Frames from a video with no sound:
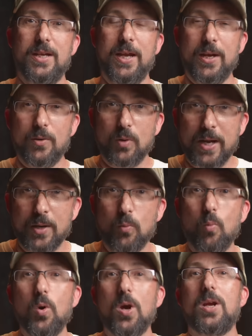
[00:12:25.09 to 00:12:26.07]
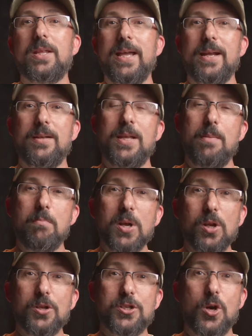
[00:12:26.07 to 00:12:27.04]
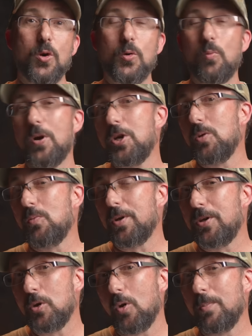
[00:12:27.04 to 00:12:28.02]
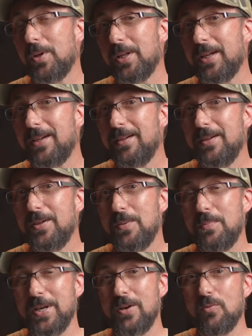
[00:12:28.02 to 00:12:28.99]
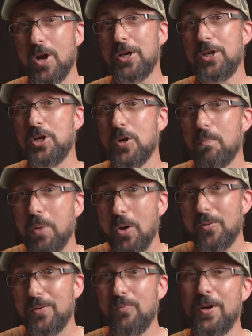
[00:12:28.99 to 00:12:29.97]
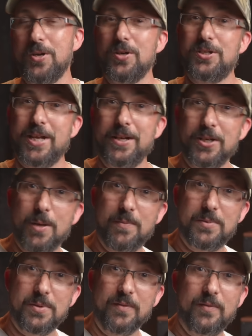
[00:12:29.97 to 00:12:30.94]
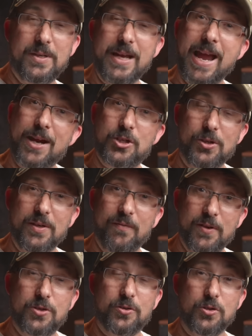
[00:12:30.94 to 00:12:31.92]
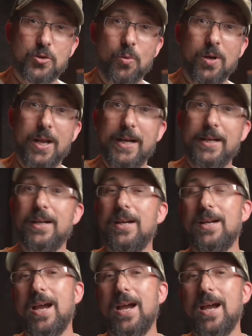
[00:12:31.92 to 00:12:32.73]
and work that middle zone where you would normally be running your boat when you're setting up to actually fish the shoreline.